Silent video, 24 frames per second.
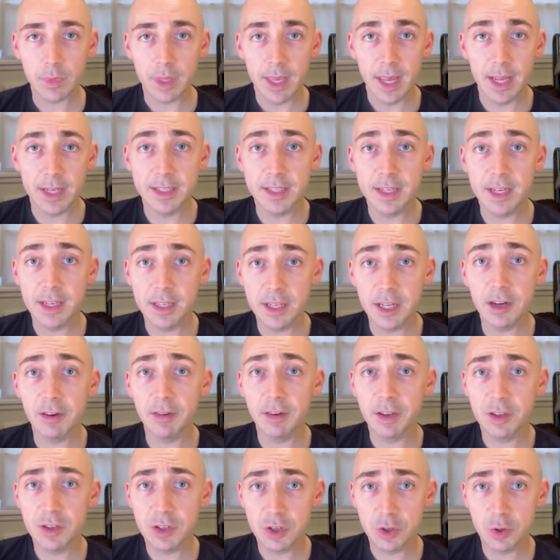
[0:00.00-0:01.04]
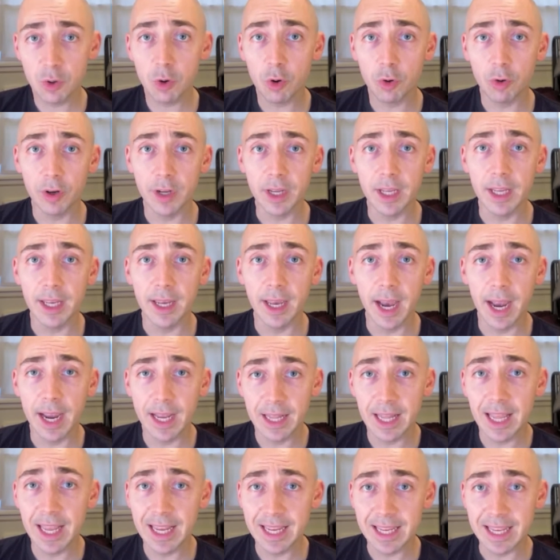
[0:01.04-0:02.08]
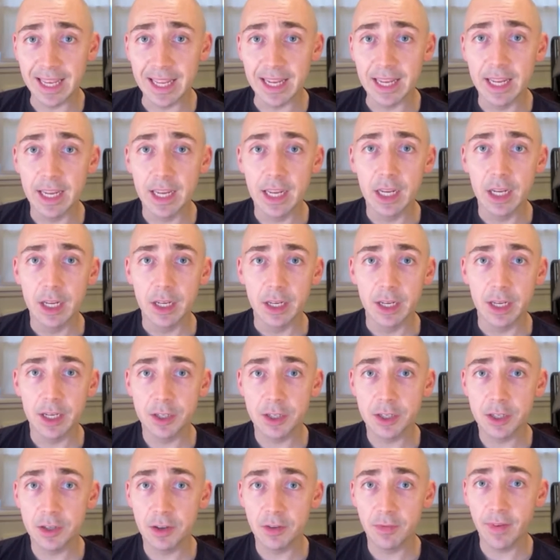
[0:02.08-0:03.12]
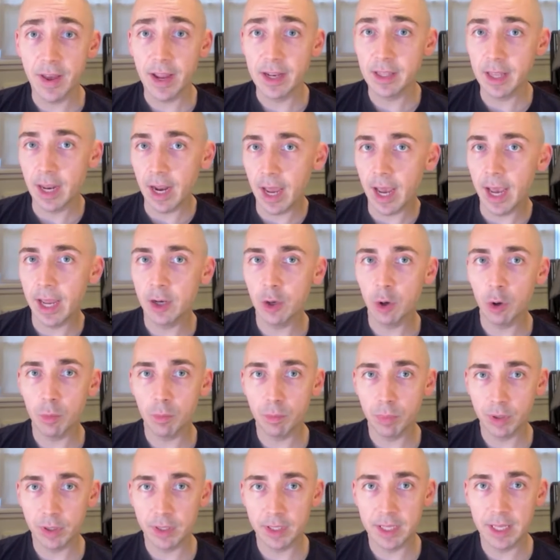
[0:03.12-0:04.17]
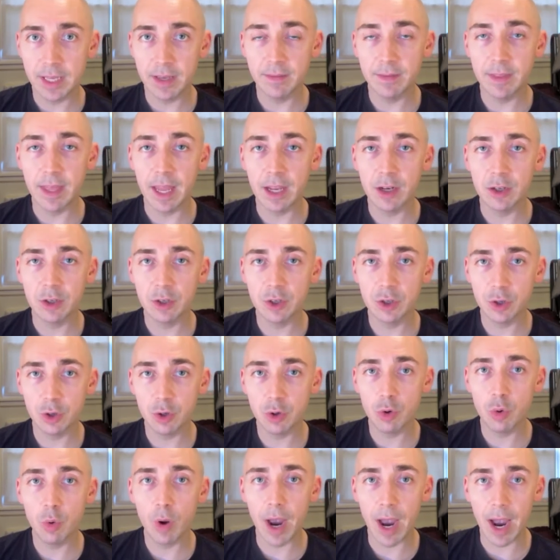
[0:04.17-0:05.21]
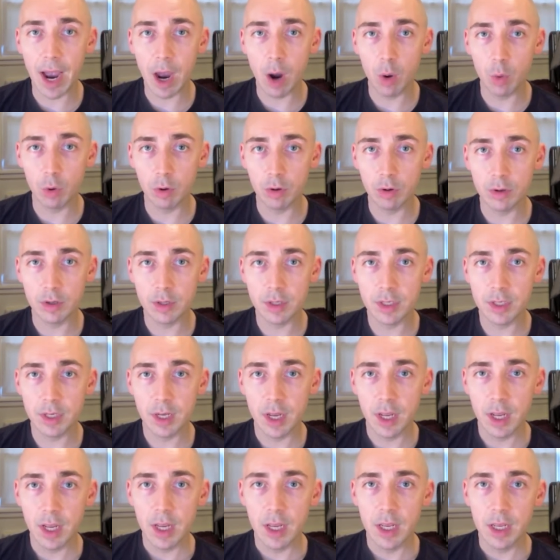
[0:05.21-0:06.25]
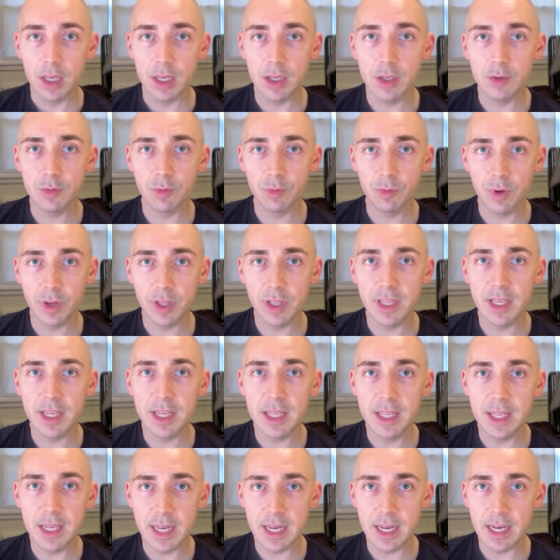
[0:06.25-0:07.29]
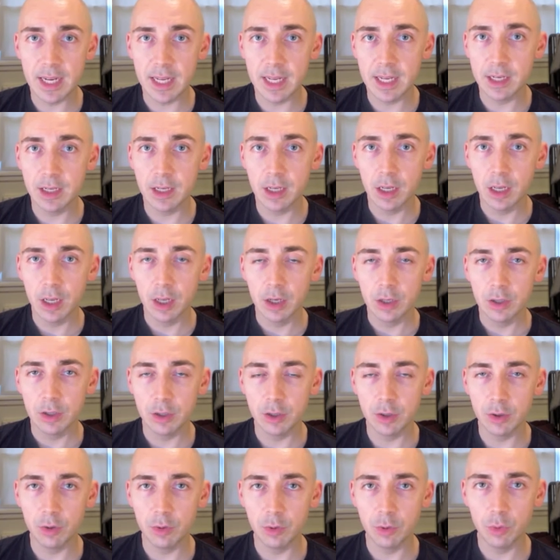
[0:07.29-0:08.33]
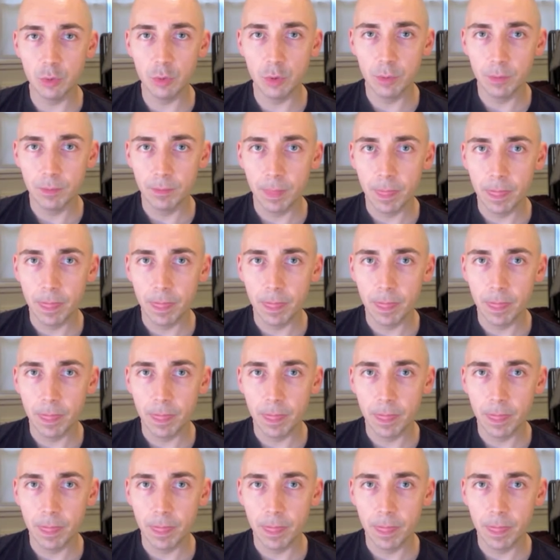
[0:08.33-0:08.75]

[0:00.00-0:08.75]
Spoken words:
It's an endearing story. I like it. It's just the fact that I don't believe that 2 hours is really needed to